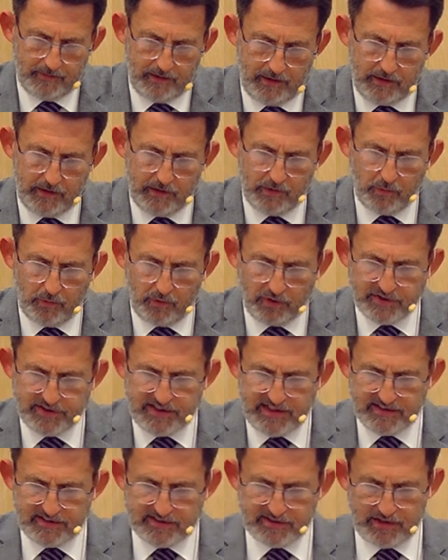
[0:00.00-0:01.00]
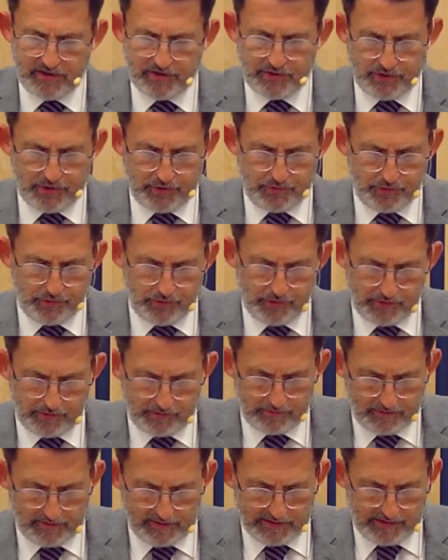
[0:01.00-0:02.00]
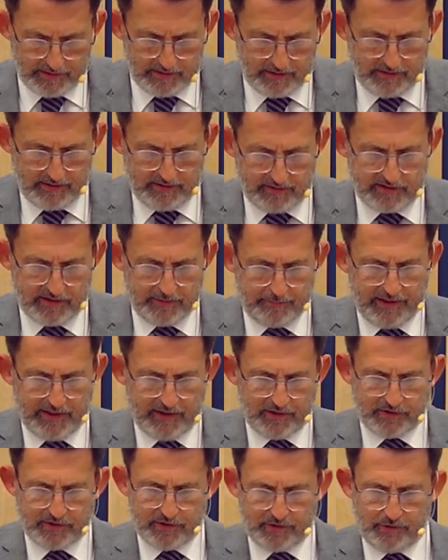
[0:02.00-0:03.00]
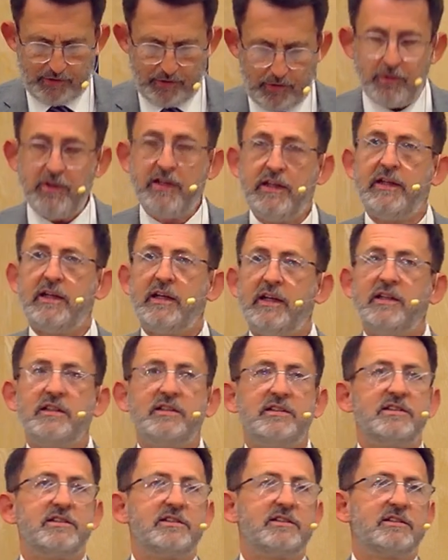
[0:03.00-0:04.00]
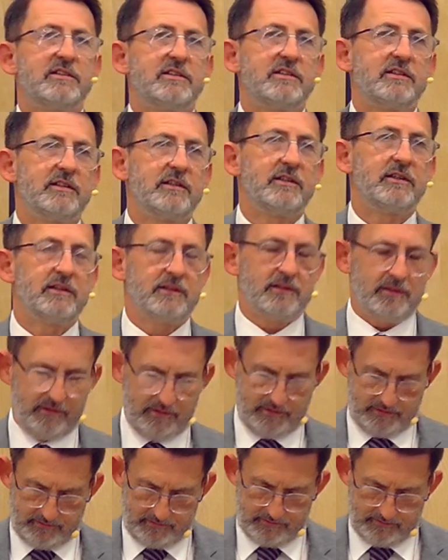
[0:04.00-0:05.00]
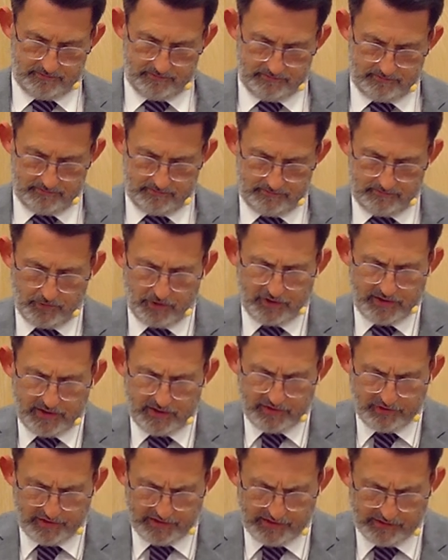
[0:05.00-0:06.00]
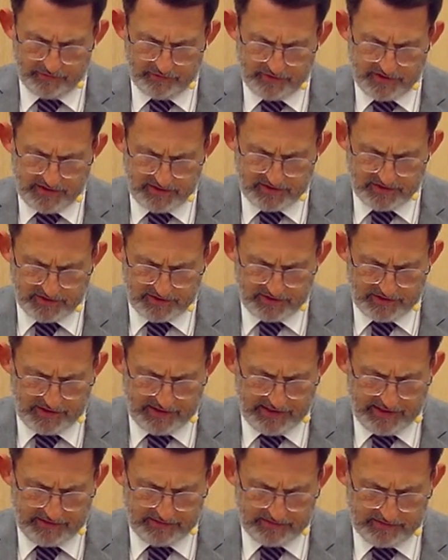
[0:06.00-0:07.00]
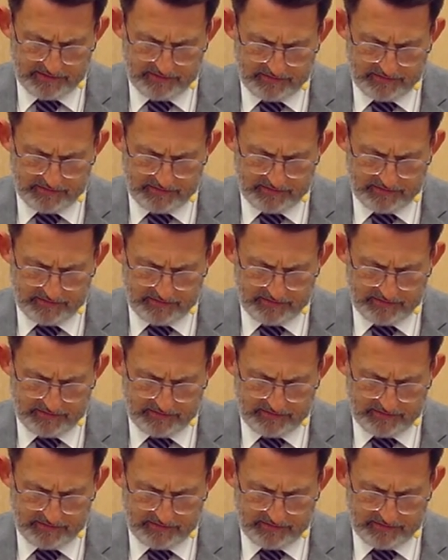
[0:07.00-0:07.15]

You know, what Jesus can do depends on who He is. What do you think of Jesus tonight?